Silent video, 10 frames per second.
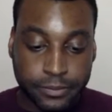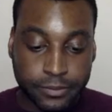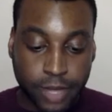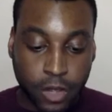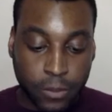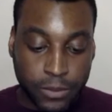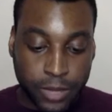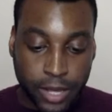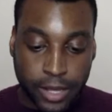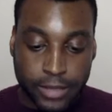I hope you
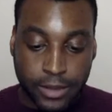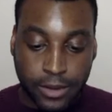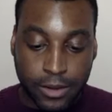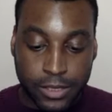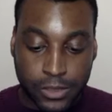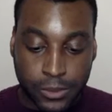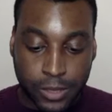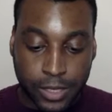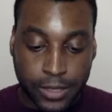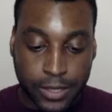guys are
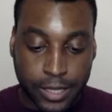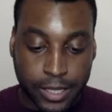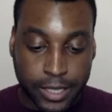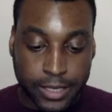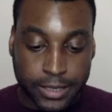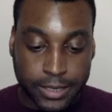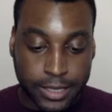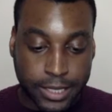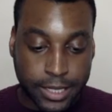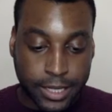enjoying this,
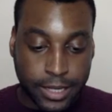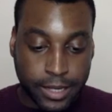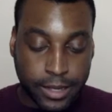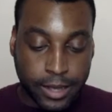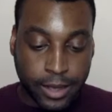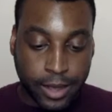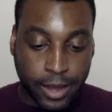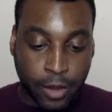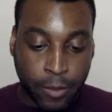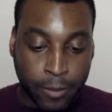
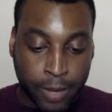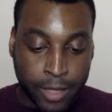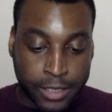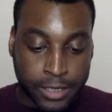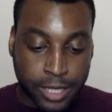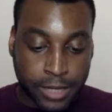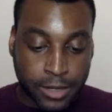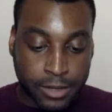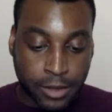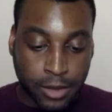and I hope I'm not just
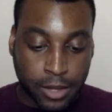like talking